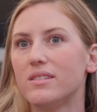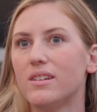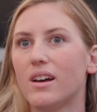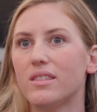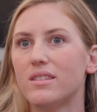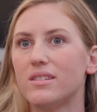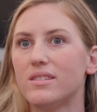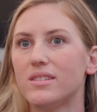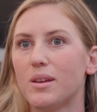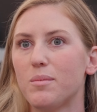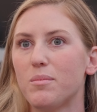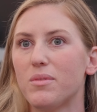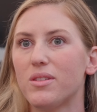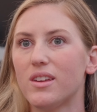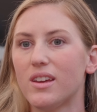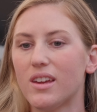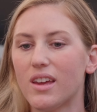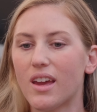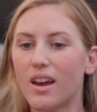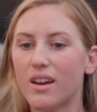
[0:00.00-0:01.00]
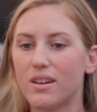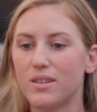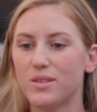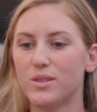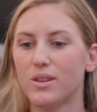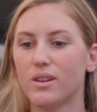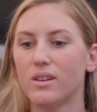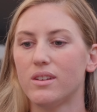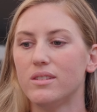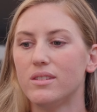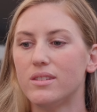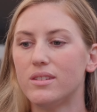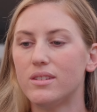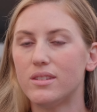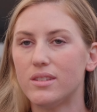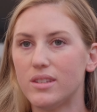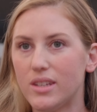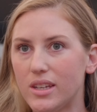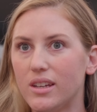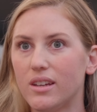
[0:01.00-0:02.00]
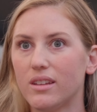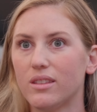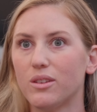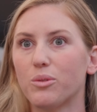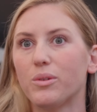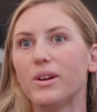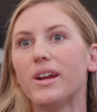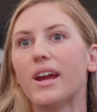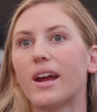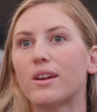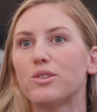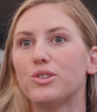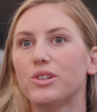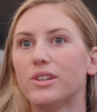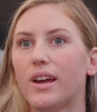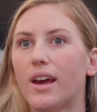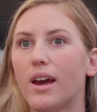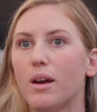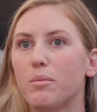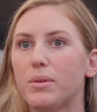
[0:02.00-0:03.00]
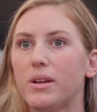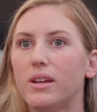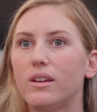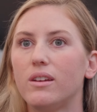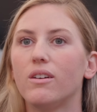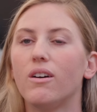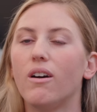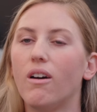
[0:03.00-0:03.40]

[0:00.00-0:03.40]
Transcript: not the same thing as seeing the reaction happen